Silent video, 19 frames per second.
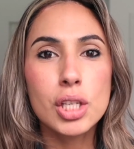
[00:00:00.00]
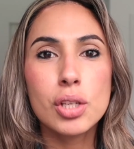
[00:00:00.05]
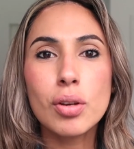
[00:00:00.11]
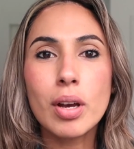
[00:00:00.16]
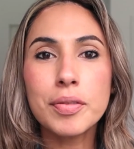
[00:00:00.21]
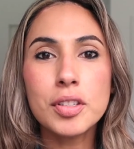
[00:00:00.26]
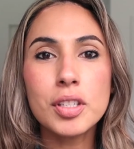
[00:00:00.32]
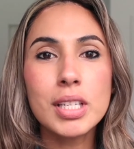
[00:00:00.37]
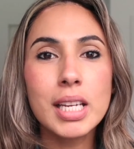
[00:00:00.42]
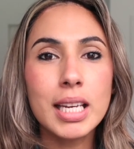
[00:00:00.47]
so
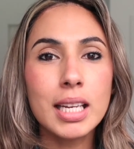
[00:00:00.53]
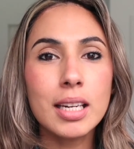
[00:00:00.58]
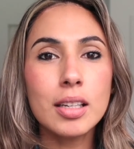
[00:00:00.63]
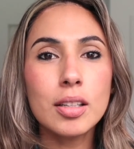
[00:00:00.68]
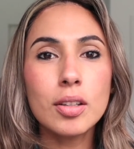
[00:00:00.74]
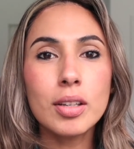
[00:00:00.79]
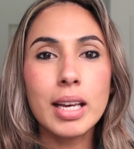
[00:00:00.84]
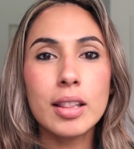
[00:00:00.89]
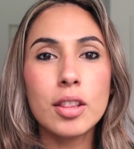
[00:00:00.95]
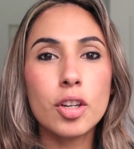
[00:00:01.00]
after taking a
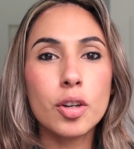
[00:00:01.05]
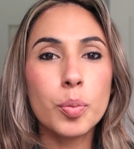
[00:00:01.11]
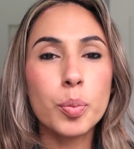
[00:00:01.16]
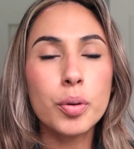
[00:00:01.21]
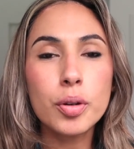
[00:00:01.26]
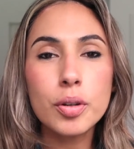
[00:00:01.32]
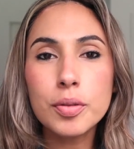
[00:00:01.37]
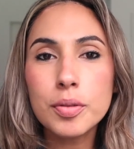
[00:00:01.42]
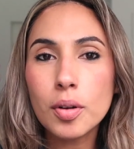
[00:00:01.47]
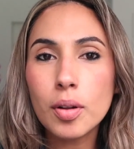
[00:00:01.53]
look at their
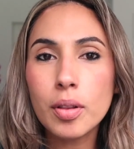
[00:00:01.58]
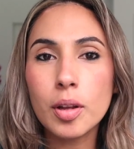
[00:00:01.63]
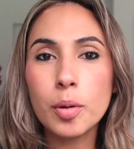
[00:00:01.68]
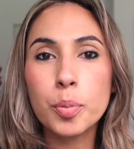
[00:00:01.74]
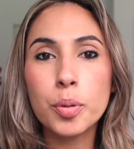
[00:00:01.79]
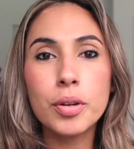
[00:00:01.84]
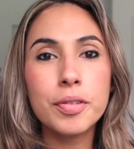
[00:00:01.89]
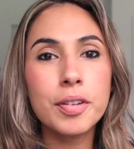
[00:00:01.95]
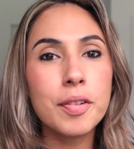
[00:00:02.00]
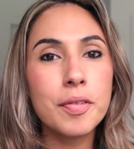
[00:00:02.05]
approval their
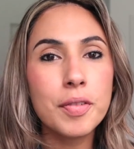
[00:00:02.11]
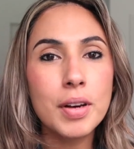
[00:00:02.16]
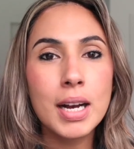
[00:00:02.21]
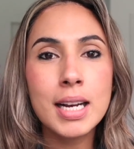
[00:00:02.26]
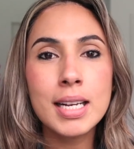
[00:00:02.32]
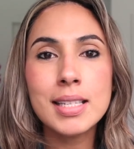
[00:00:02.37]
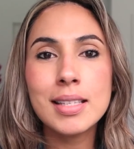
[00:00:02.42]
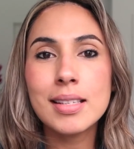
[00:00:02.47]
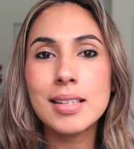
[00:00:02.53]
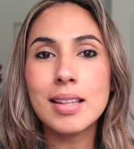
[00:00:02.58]
proof of
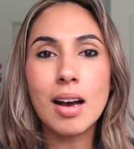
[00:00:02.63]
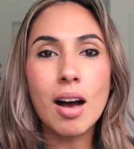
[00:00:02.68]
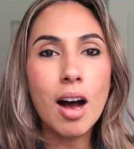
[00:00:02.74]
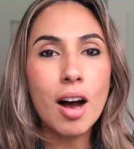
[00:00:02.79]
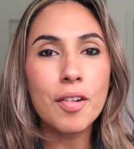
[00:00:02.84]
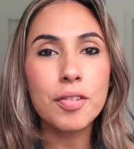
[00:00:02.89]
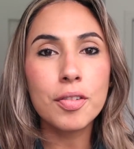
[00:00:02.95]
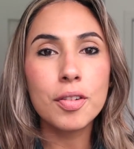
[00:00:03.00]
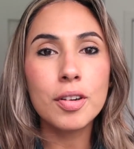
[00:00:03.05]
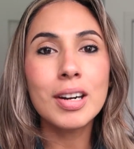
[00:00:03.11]
funds the
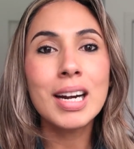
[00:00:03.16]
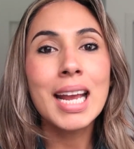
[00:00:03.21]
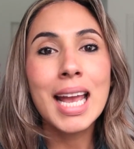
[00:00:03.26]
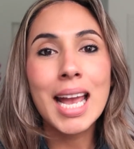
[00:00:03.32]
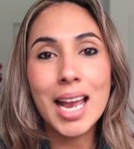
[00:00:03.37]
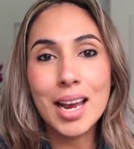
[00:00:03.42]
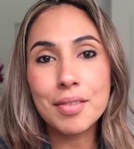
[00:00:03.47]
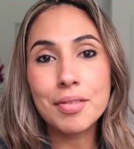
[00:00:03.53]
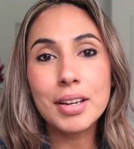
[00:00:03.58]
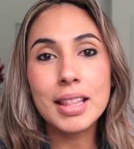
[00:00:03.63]
offer
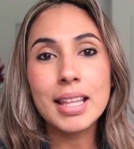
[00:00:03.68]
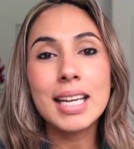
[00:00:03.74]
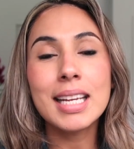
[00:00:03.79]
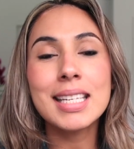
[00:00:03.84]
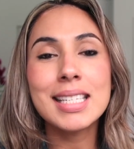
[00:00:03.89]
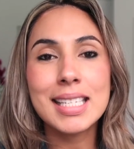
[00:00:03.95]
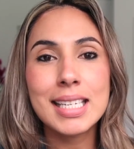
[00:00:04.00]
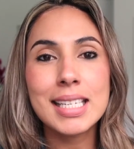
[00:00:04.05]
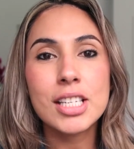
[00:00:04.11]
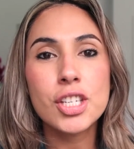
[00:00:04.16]

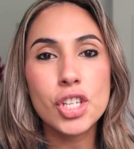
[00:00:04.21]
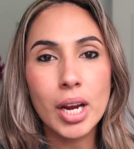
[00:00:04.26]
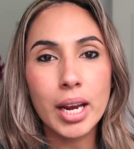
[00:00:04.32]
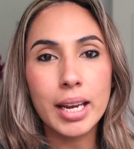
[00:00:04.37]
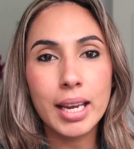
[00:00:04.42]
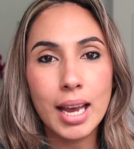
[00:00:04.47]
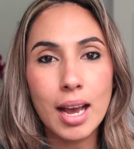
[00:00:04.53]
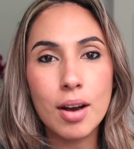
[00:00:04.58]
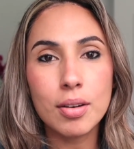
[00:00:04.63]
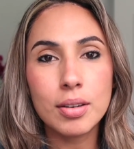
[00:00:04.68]
everything did
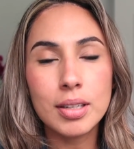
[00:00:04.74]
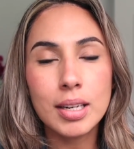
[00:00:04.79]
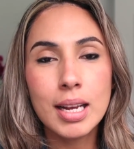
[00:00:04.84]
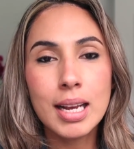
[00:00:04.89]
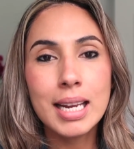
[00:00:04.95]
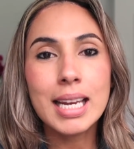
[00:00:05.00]
check out